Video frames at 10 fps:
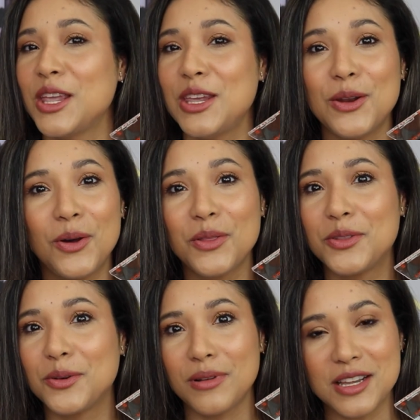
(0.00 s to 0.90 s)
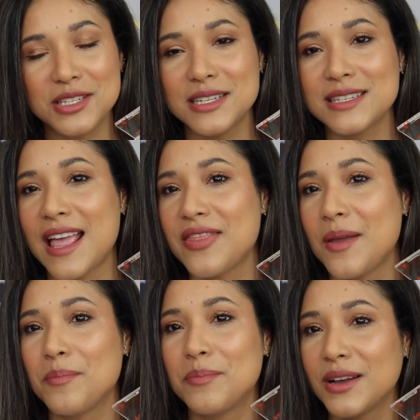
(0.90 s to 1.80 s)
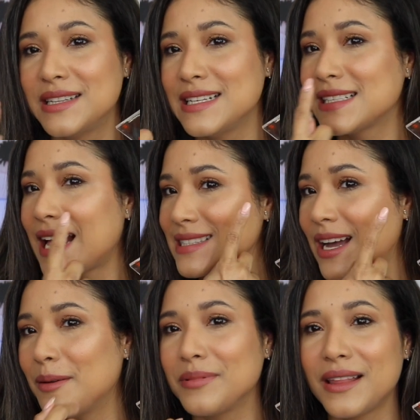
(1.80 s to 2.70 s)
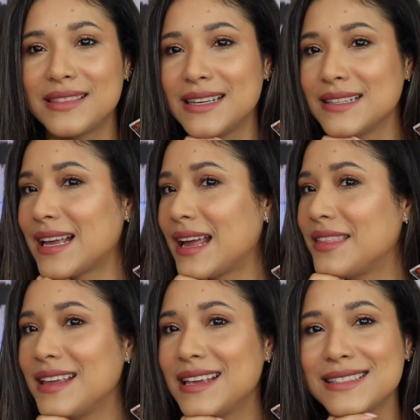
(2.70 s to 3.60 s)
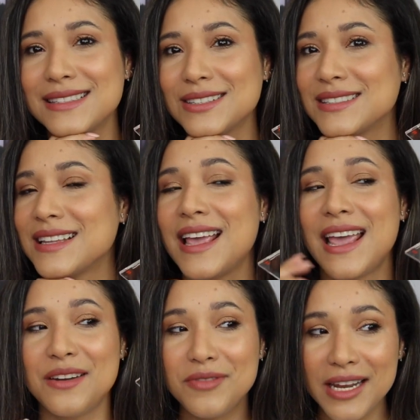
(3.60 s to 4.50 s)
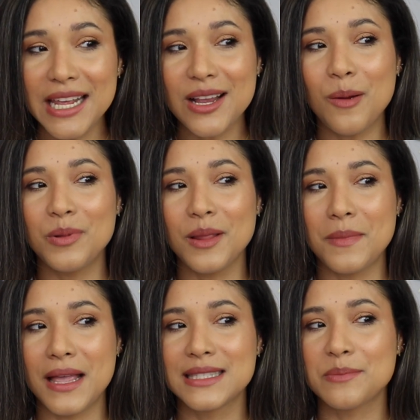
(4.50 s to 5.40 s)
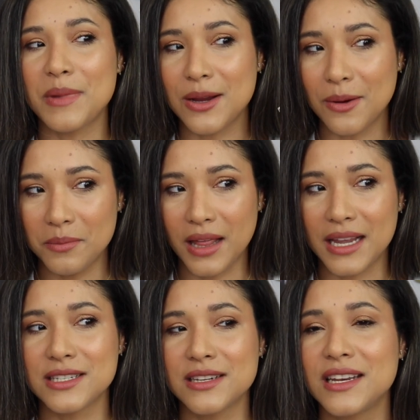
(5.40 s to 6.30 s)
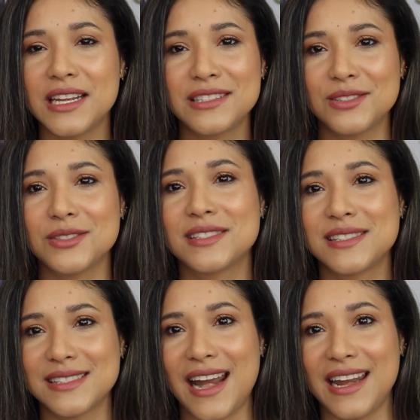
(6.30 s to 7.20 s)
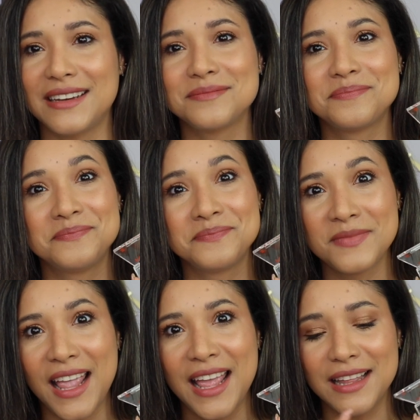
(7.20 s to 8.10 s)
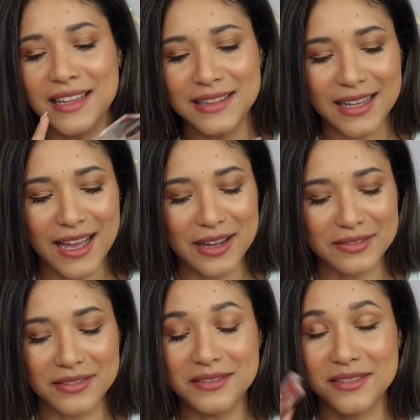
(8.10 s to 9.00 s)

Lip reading: you know, their blushes and then put this atop like this. I think it's just really complements my complexion. It's just stunning. Love